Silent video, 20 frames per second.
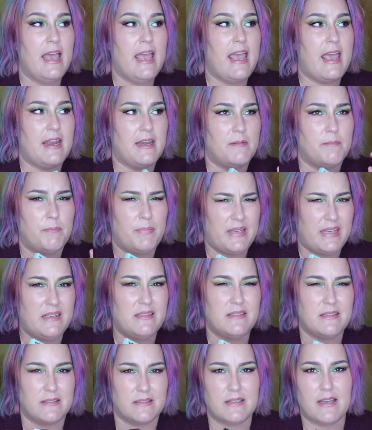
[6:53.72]
and
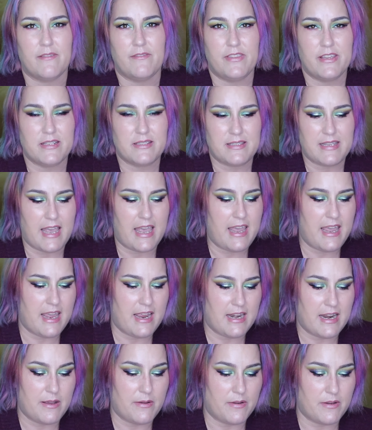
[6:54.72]
pieces of the set.
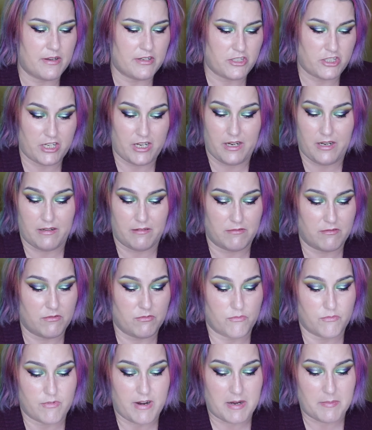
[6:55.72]
And I, she
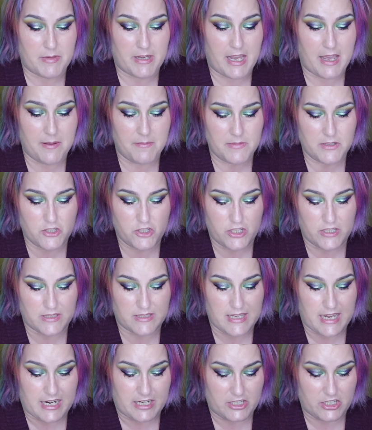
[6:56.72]
rang me up and
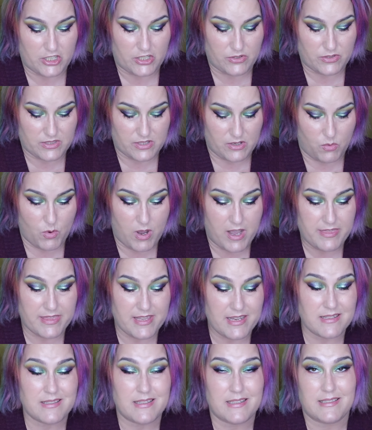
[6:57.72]
she's like, Do you still want
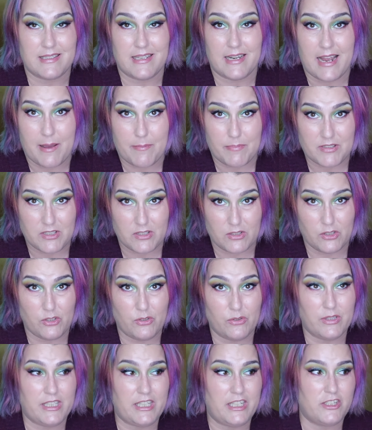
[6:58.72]
this? I said,
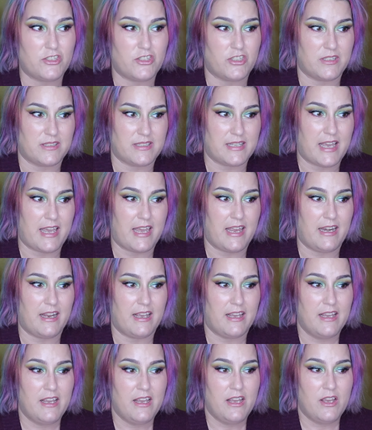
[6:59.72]
Absolutely. She said,
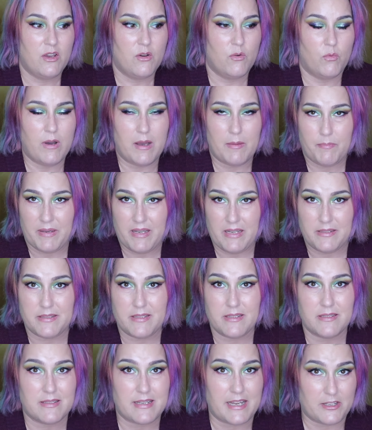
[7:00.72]
what
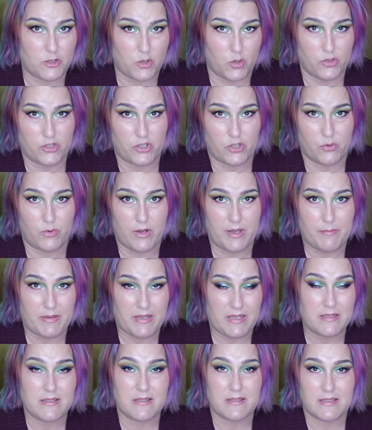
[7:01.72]
pieces. I told her what
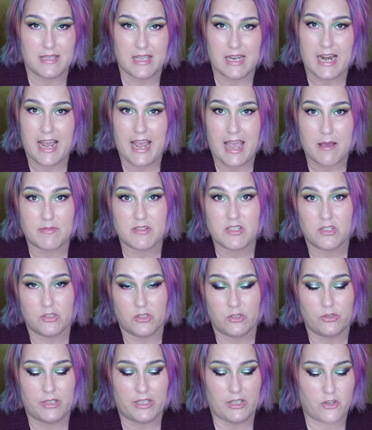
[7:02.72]
pieces that I
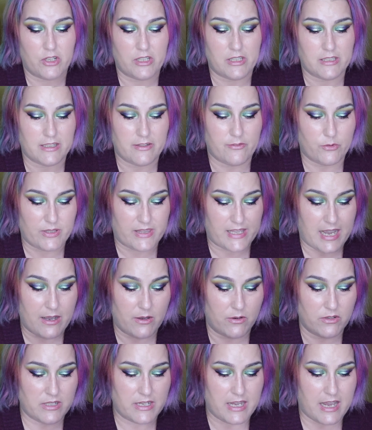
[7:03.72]
absolutely couldn't live
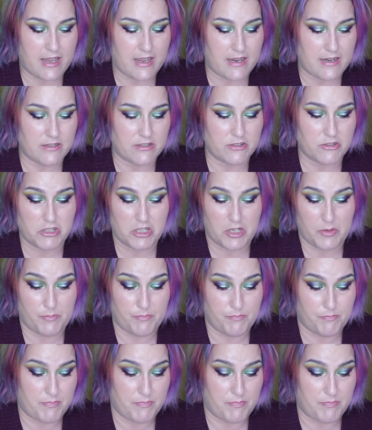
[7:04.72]
without, and she